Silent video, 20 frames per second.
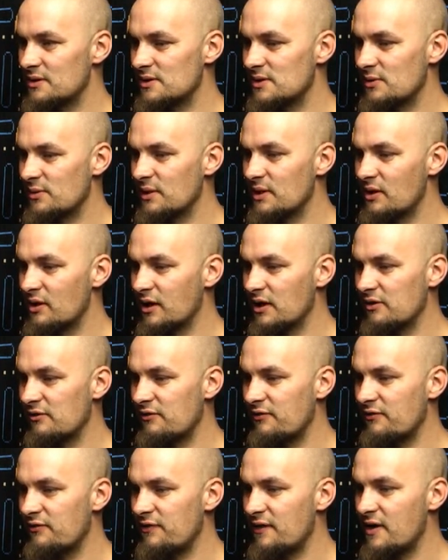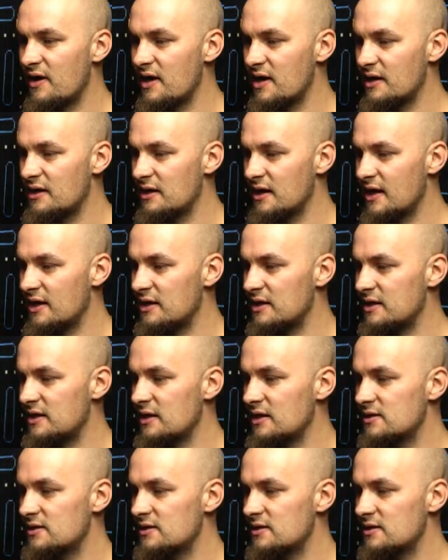so we're not going to find any